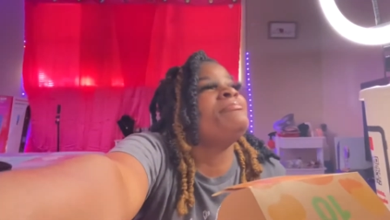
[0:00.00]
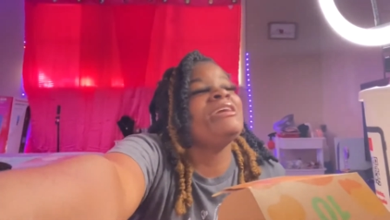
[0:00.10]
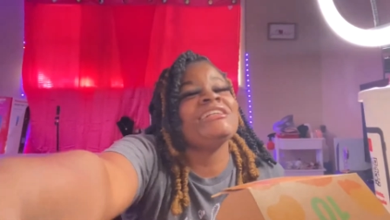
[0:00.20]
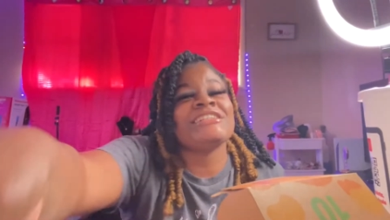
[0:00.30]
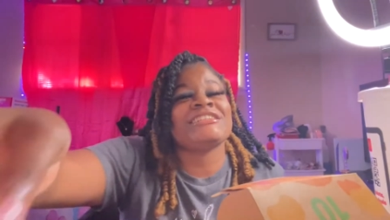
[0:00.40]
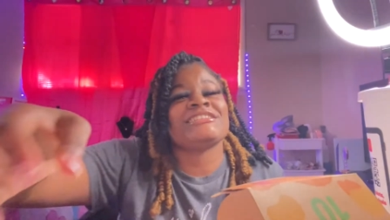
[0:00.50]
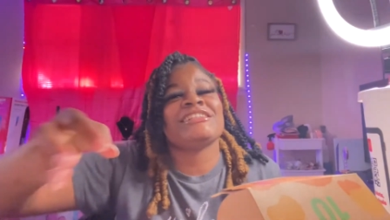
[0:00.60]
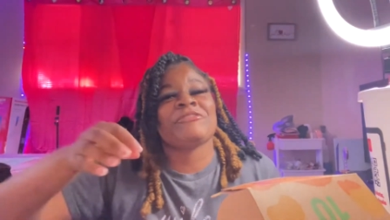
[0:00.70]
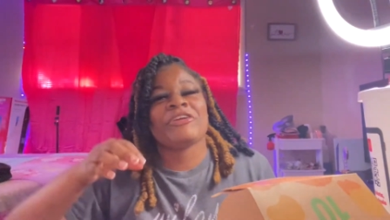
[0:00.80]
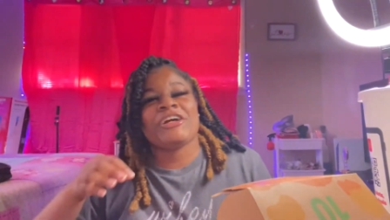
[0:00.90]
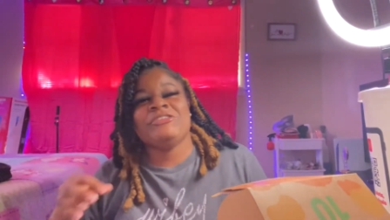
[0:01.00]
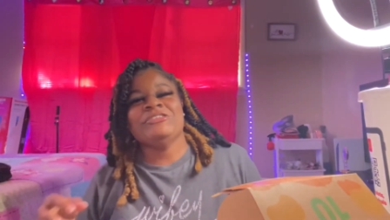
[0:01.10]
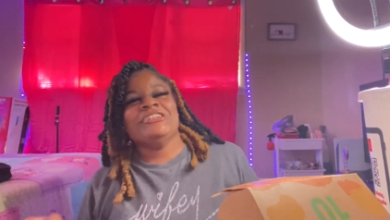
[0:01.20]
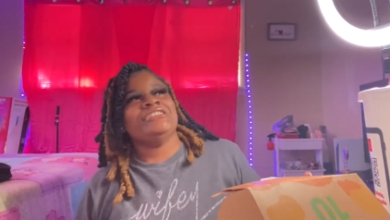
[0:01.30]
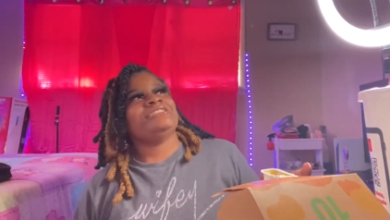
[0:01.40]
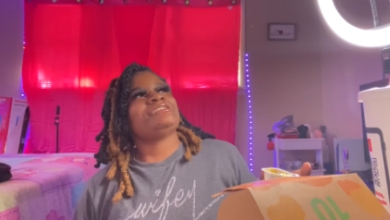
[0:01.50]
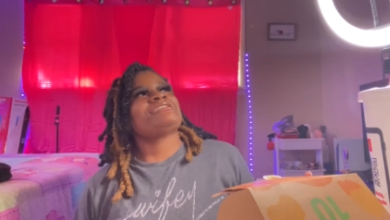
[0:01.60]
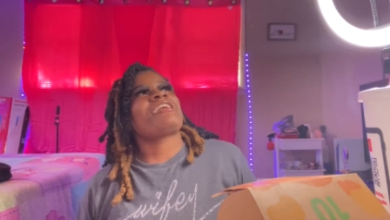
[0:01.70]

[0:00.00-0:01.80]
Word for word: Me and Jason and Rico doing it.